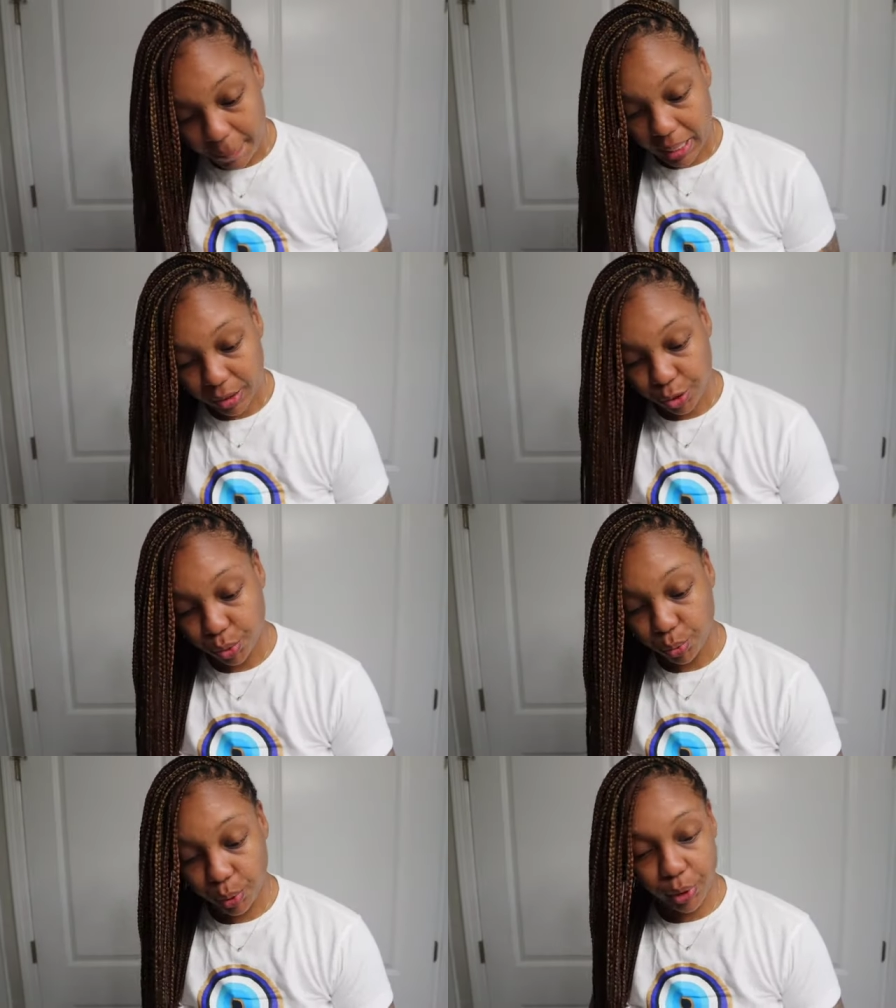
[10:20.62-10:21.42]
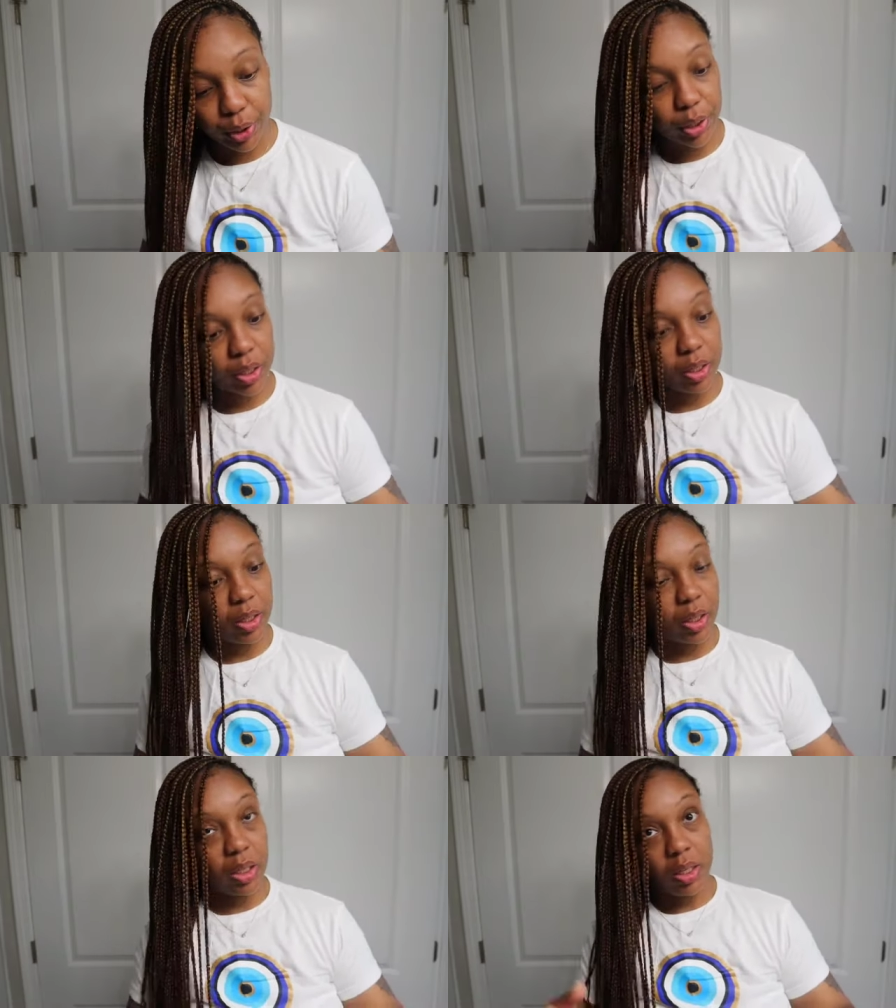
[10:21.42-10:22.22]
back to work
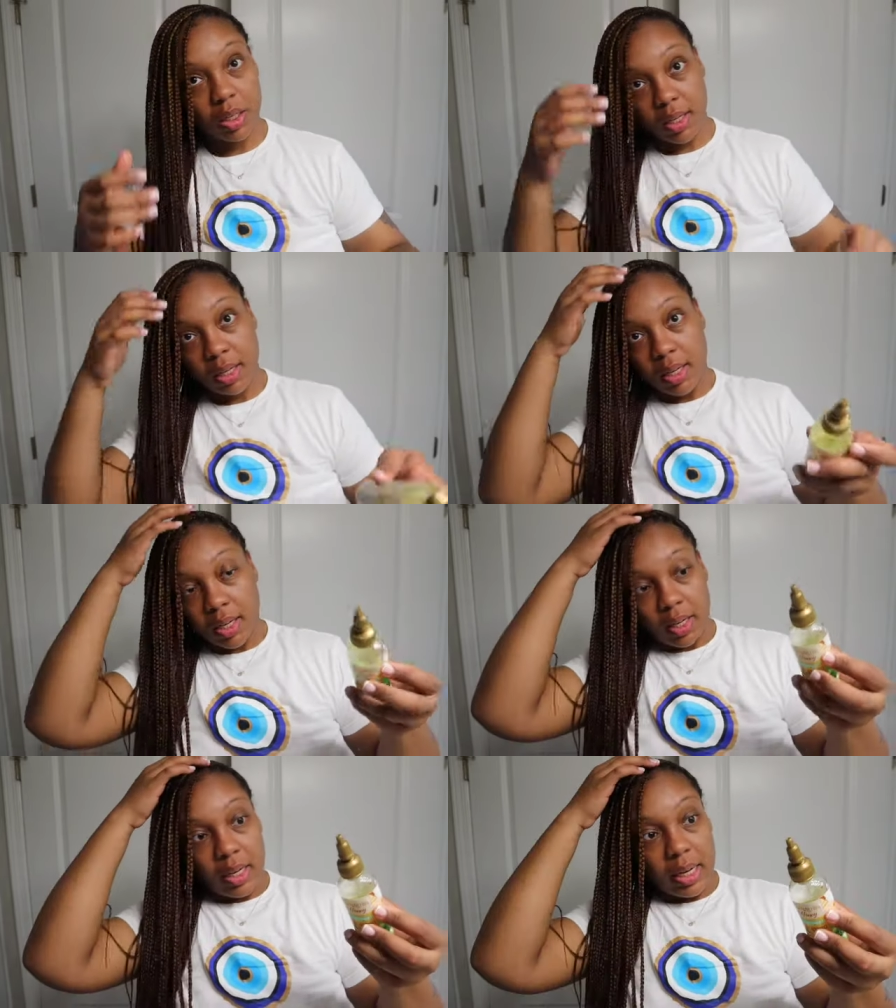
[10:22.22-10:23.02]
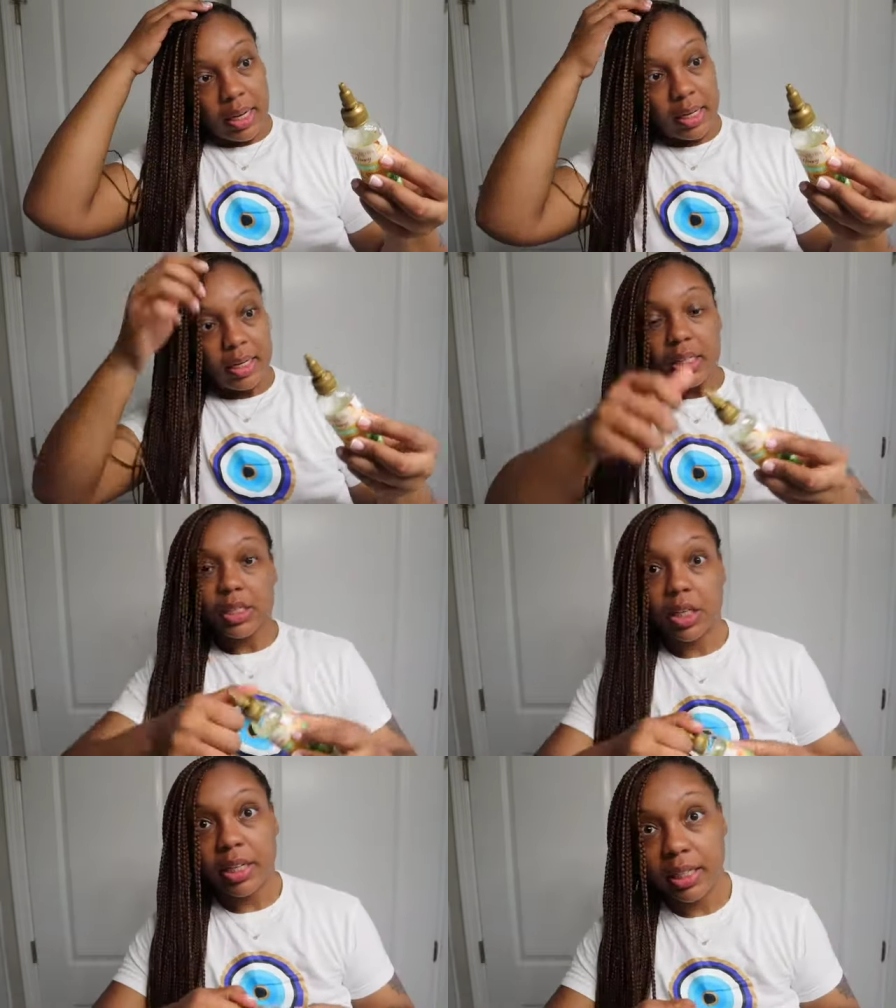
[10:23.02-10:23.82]
and he's
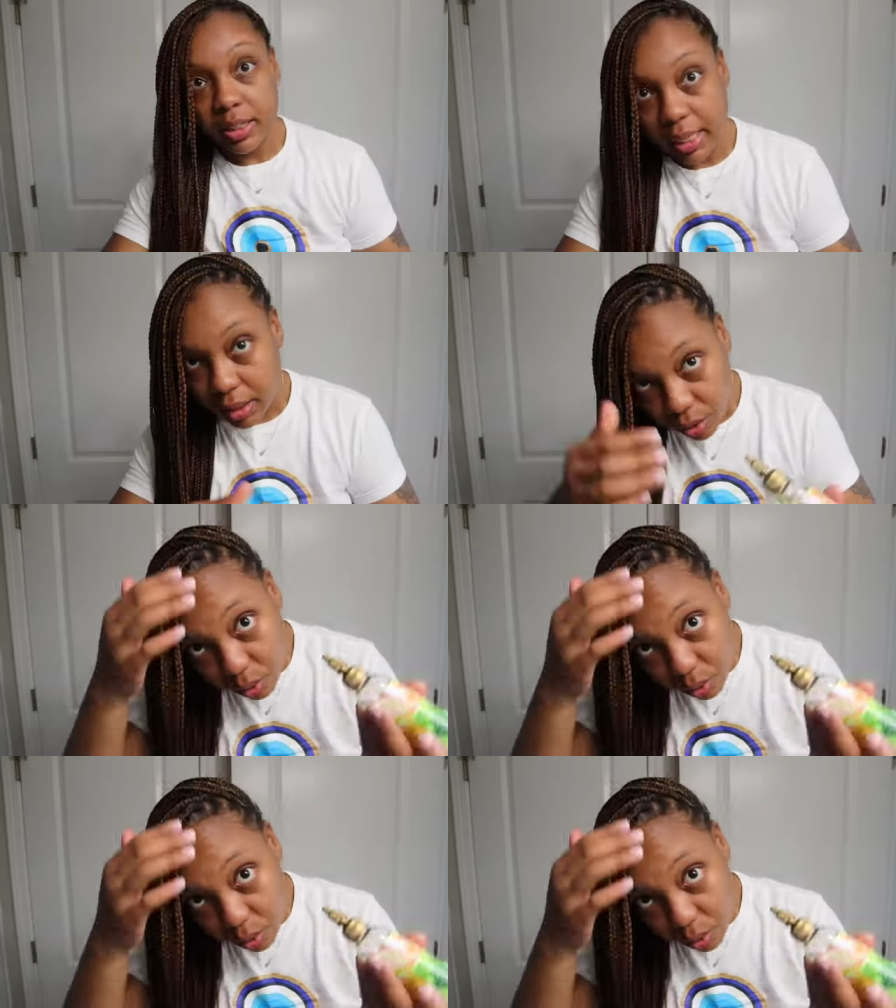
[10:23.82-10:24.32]
starting his like little